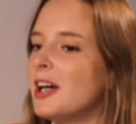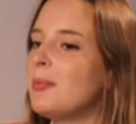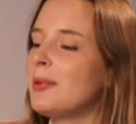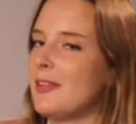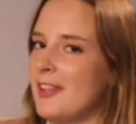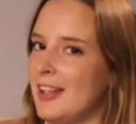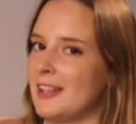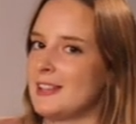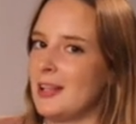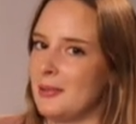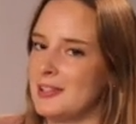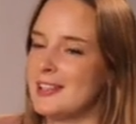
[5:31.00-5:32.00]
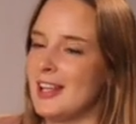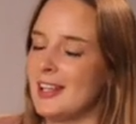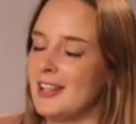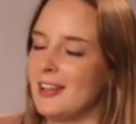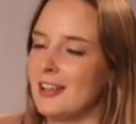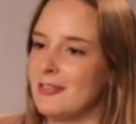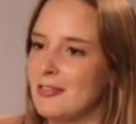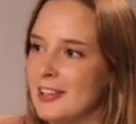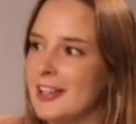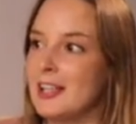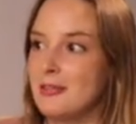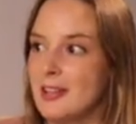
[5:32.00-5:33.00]
couple of things I would say that I
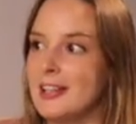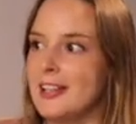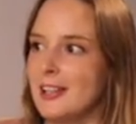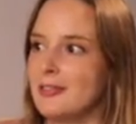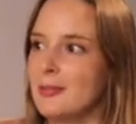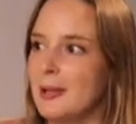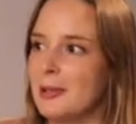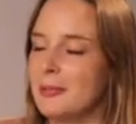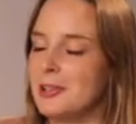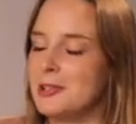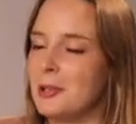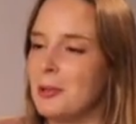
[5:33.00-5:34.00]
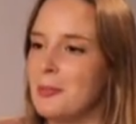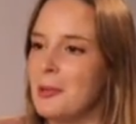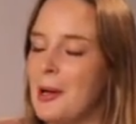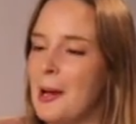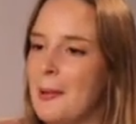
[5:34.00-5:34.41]
really, really love about my job.